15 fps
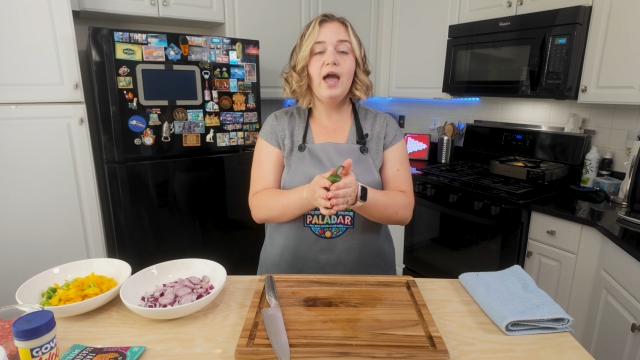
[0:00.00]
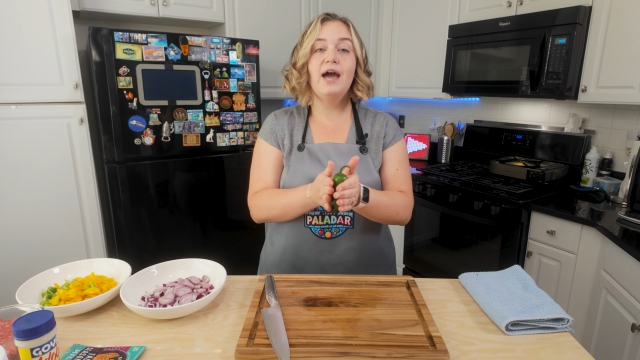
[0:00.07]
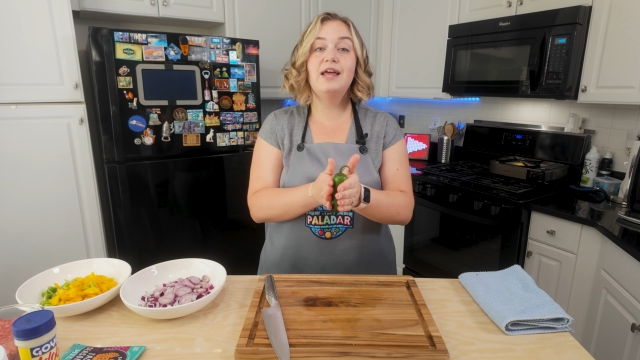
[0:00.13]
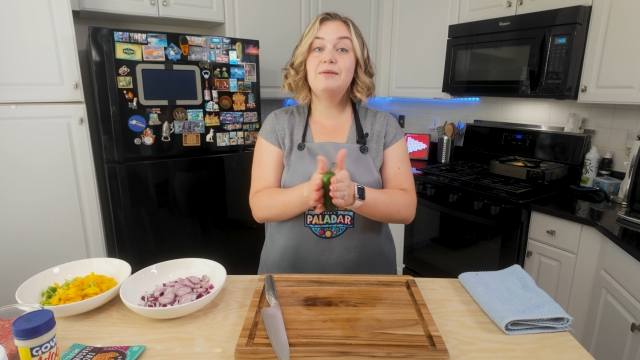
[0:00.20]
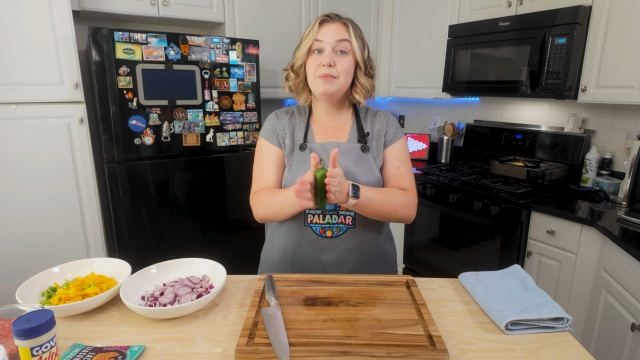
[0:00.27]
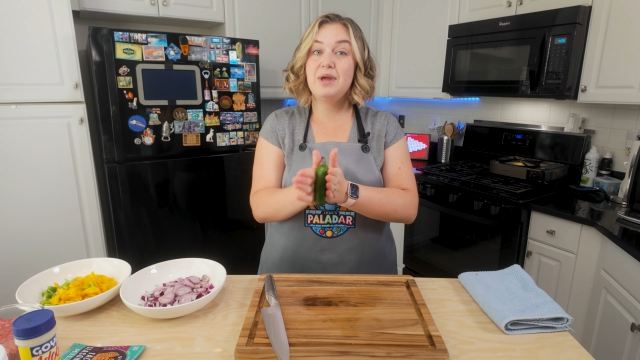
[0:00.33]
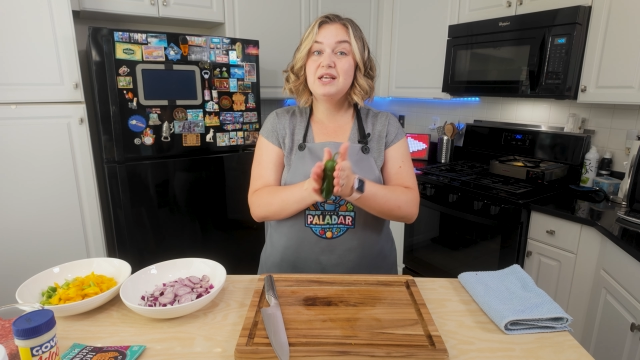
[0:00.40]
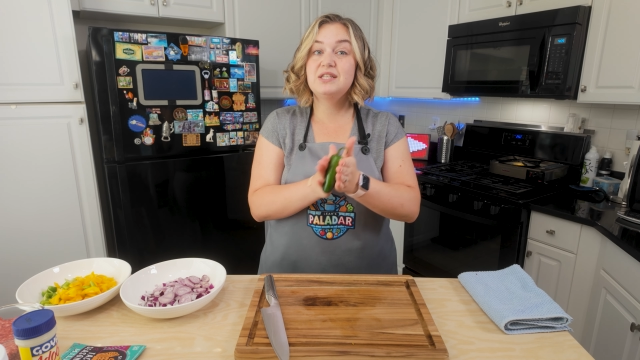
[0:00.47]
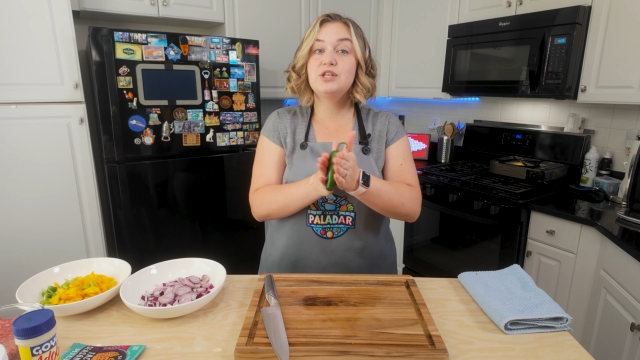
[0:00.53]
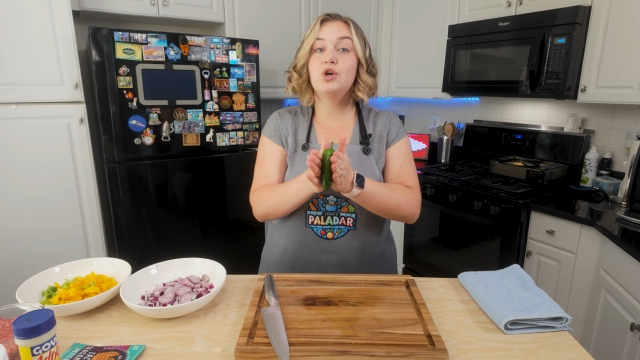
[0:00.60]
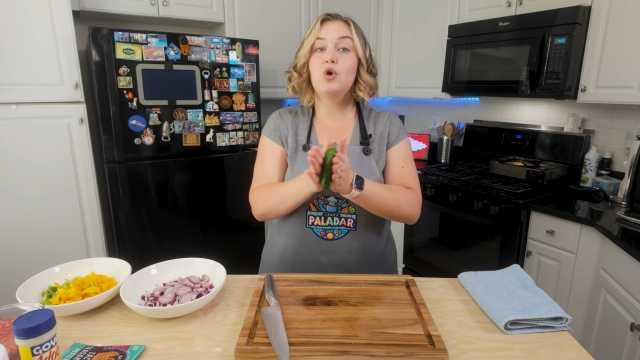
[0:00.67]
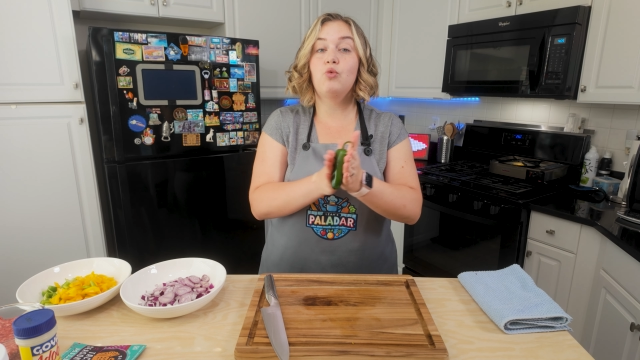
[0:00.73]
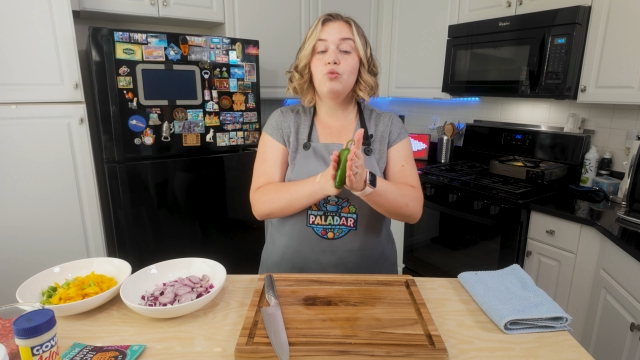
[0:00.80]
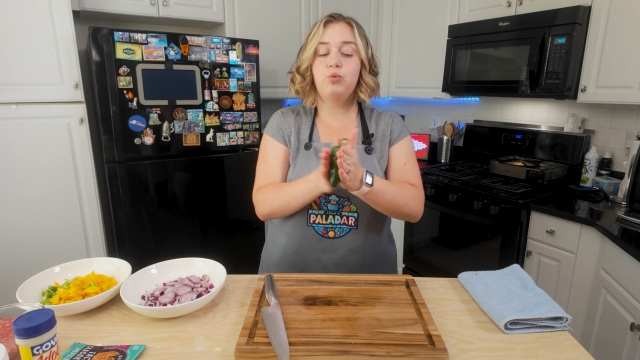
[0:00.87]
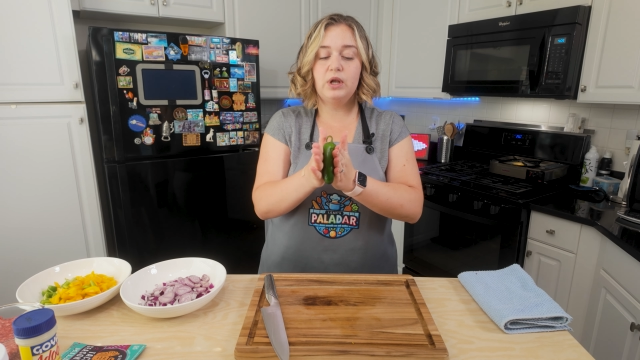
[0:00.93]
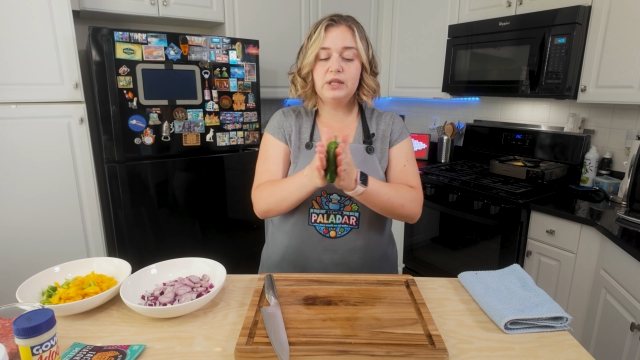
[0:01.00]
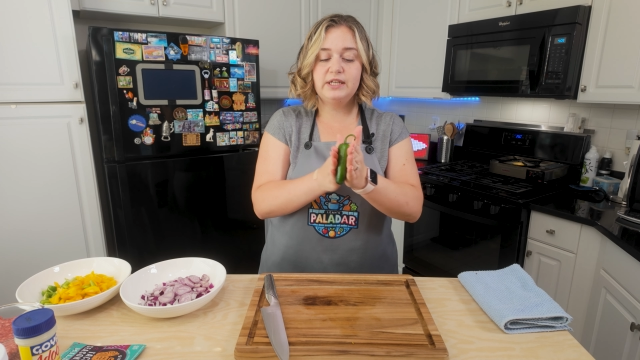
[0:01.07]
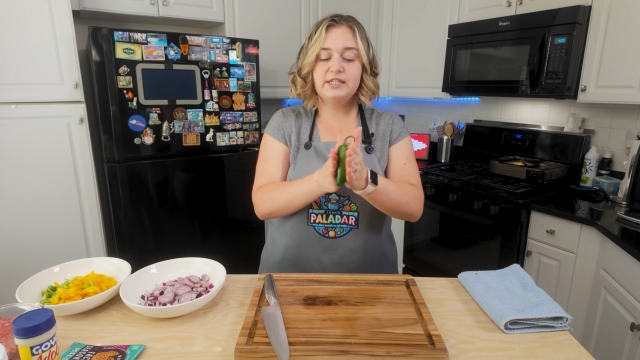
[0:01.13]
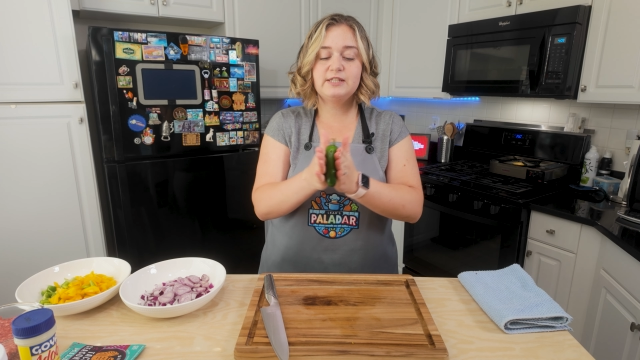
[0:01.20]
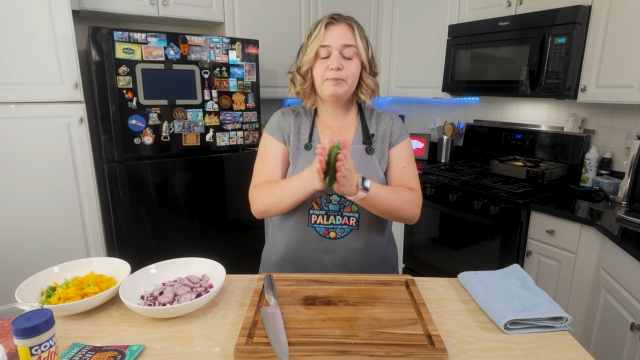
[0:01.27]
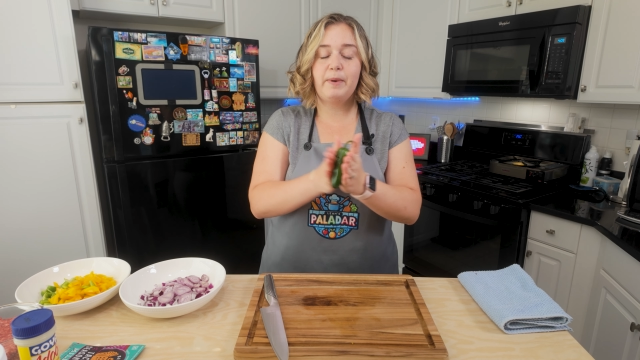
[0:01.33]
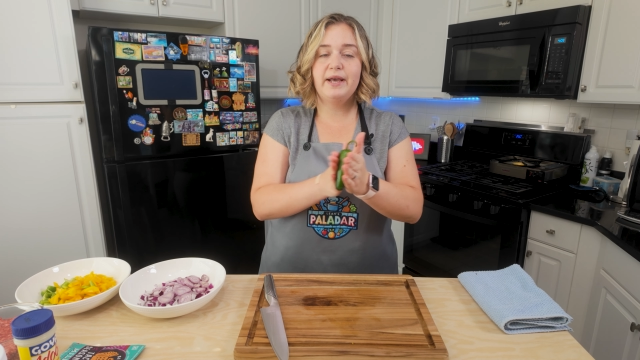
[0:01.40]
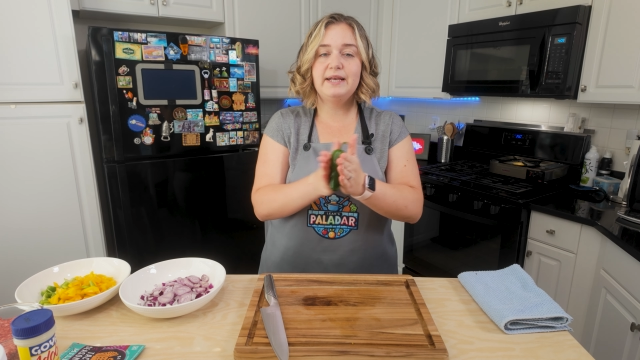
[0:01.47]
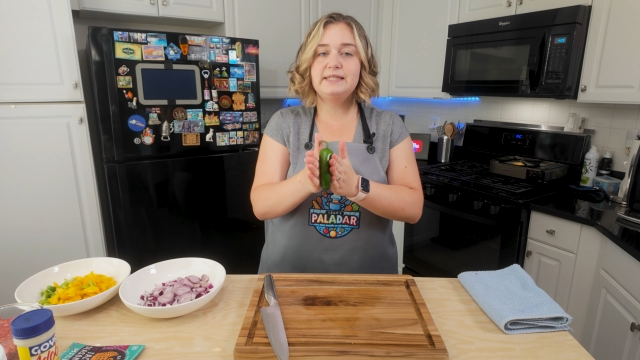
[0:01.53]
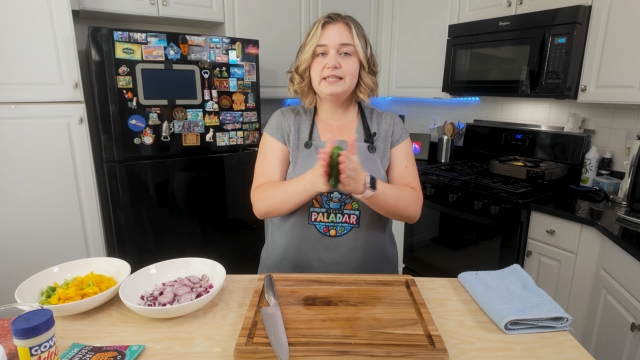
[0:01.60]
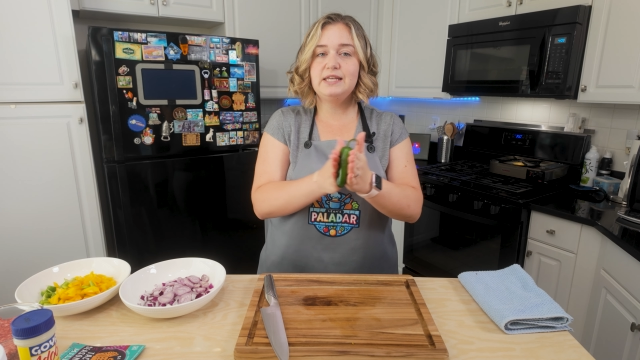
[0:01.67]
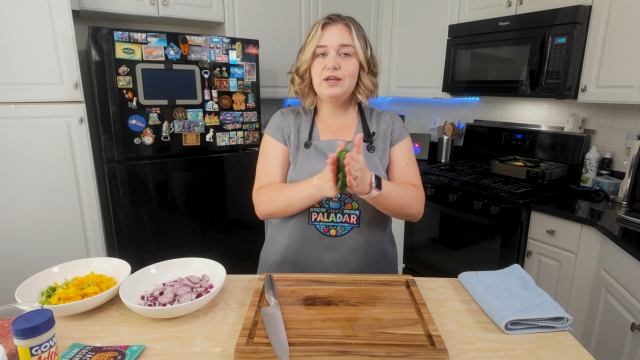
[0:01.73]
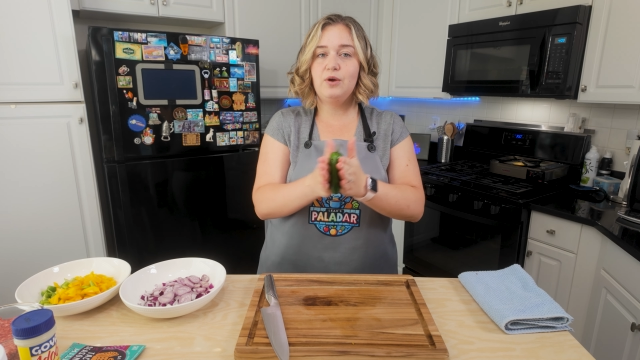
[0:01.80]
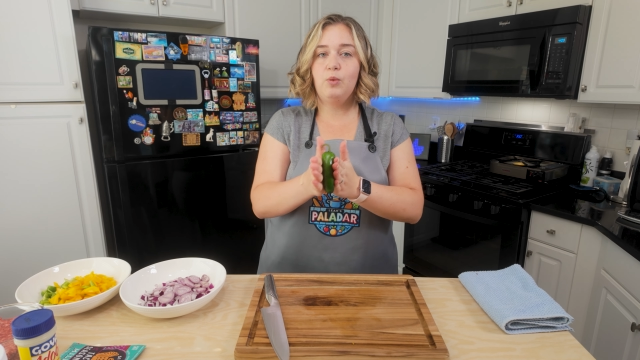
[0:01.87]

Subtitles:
and it makes it really spicy